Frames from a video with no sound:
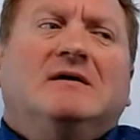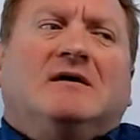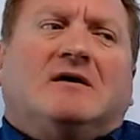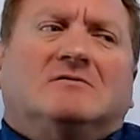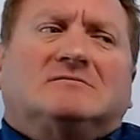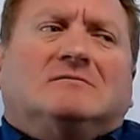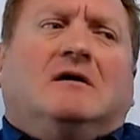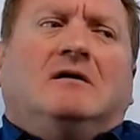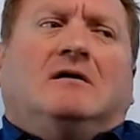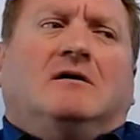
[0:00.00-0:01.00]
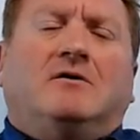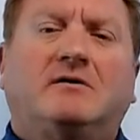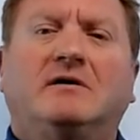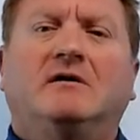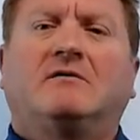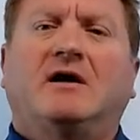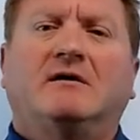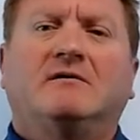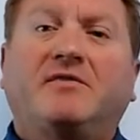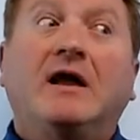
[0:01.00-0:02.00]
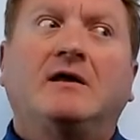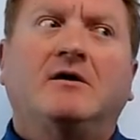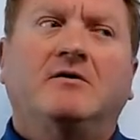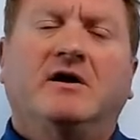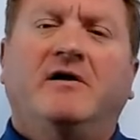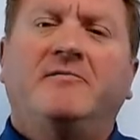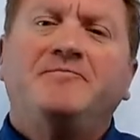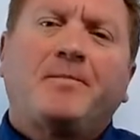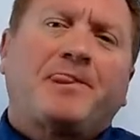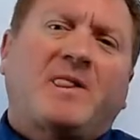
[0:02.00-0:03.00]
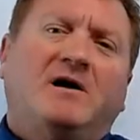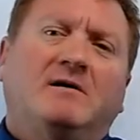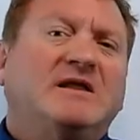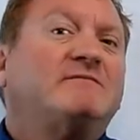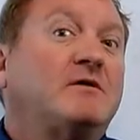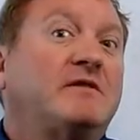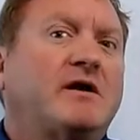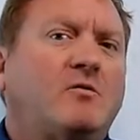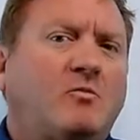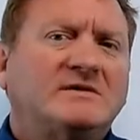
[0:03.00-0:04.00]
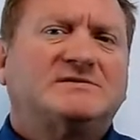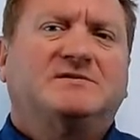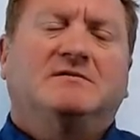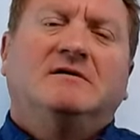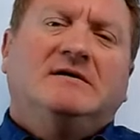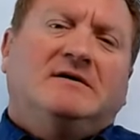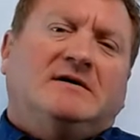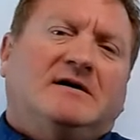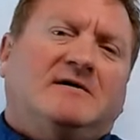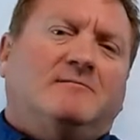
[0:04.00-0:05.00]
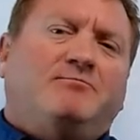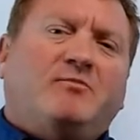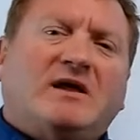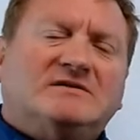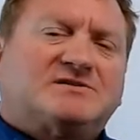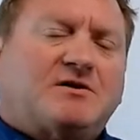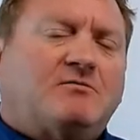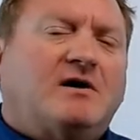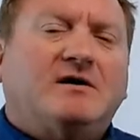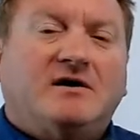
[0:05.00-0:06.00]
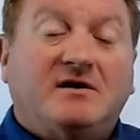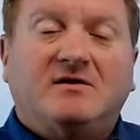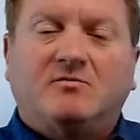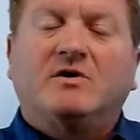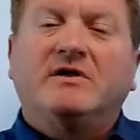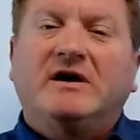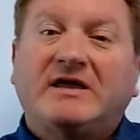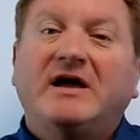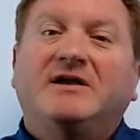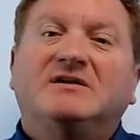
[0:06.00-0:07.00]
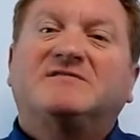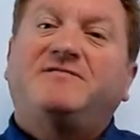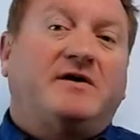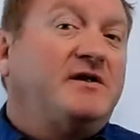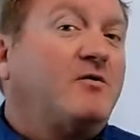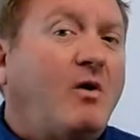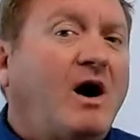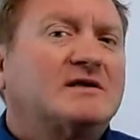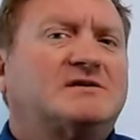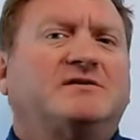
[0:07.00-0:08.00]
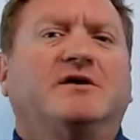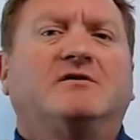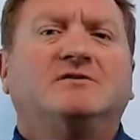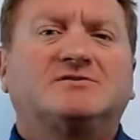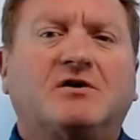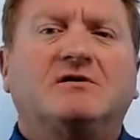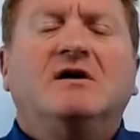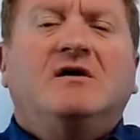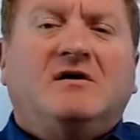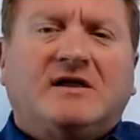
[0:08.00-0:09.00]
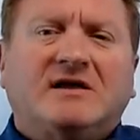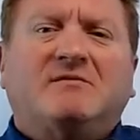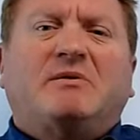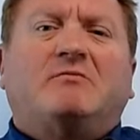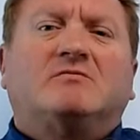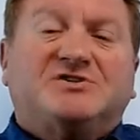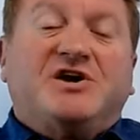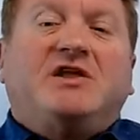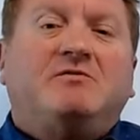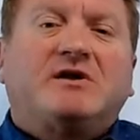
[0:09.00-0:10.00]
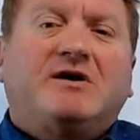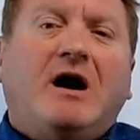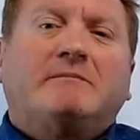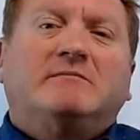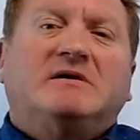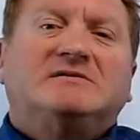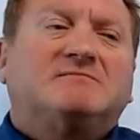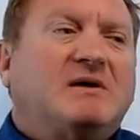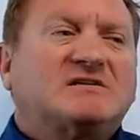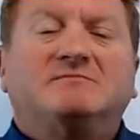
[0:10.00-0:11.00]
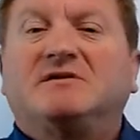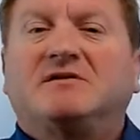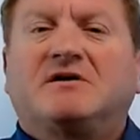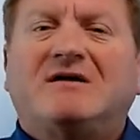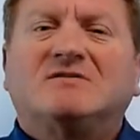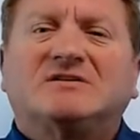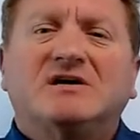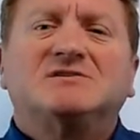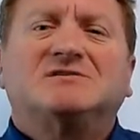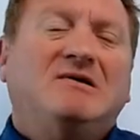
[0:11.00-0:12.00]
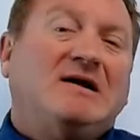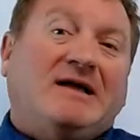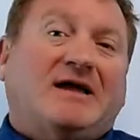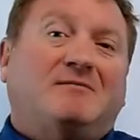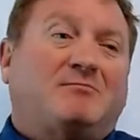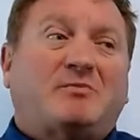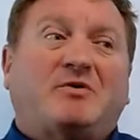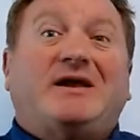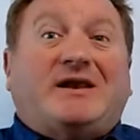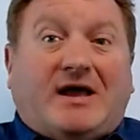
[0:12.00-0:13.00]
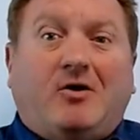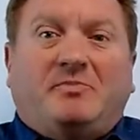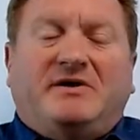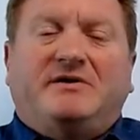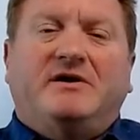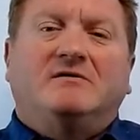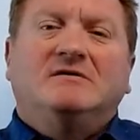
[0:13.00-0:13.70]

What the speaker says: goes, oh, okay, thank you, you know, even though they don't want to. It really, again, is funny to watch. You know, you start giving people genuine compliments, makes them into the conversation, and people can't help it, you know.